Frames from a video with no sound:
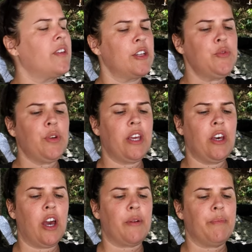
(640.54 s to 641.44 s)
That's really
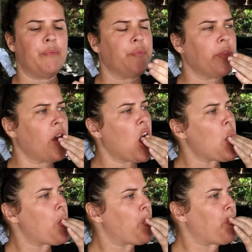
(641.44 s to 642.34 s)
good.
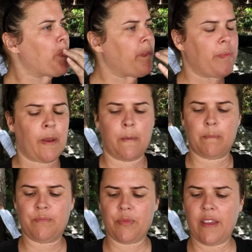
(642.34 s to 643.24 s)
Really good.
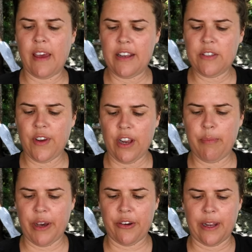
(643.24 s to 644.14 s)
Well, that is very
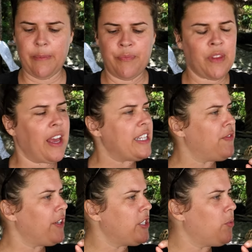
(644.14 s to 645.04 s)
buttery. It's
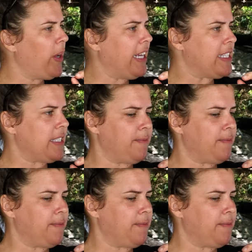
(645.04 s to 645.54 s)
very sweet.